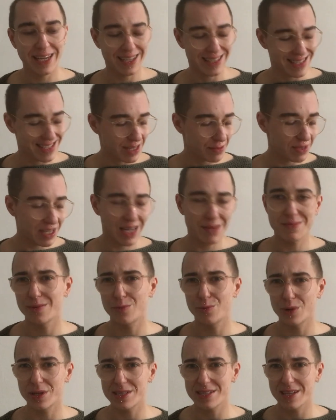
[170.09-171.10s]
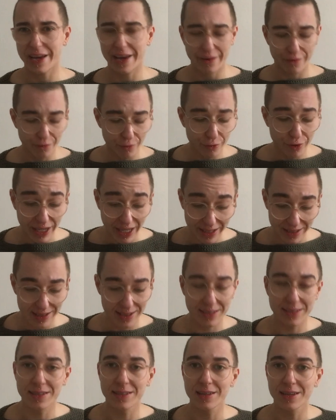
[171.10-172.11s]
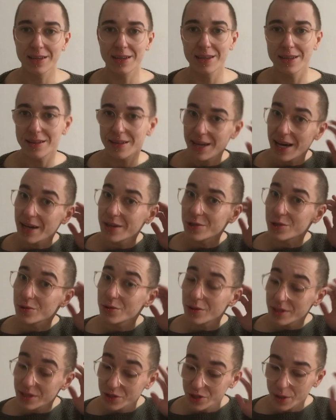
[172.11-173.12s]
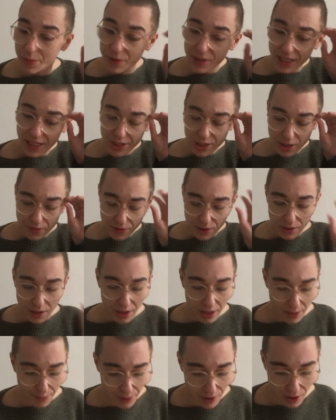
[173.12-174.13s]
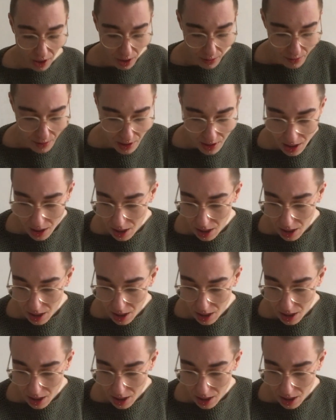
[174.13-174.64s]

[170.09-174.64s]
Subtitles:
And sometimes once I read the actual interpretation of the card, it becomes